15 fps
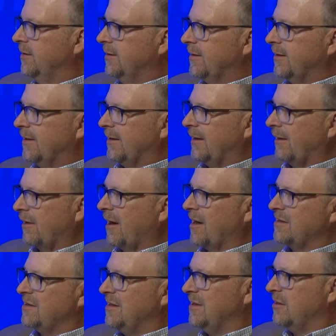Our
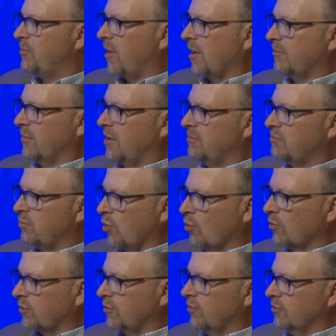IT department
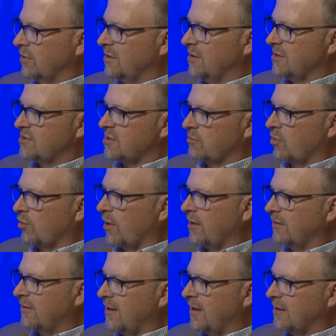broke through and did some
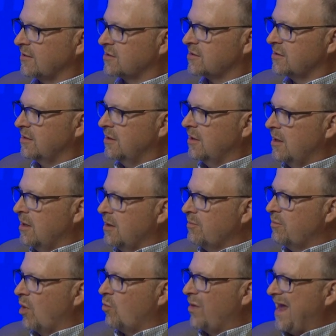great things,
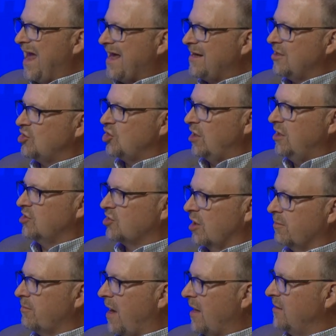but we had to change
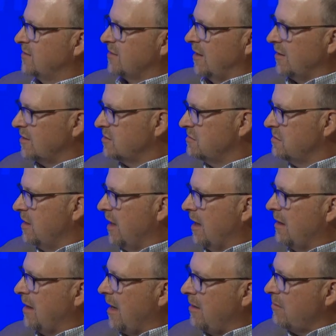our mindset,
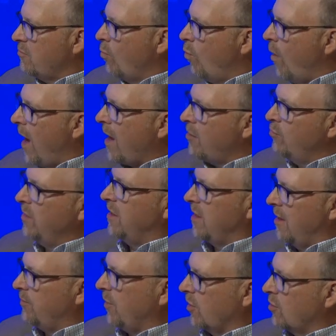why we
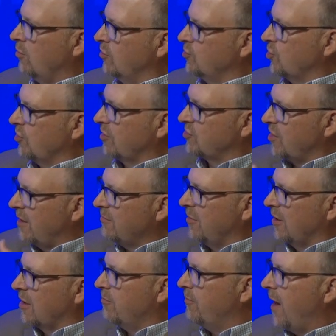kept our culture. So I'm
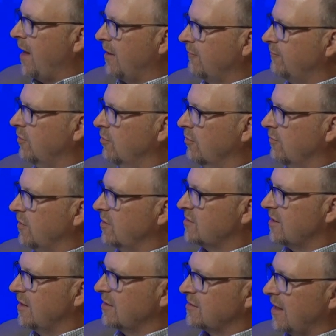going to combine a few of these
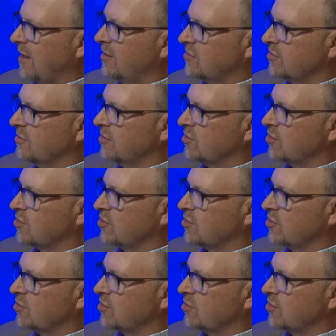things to answer this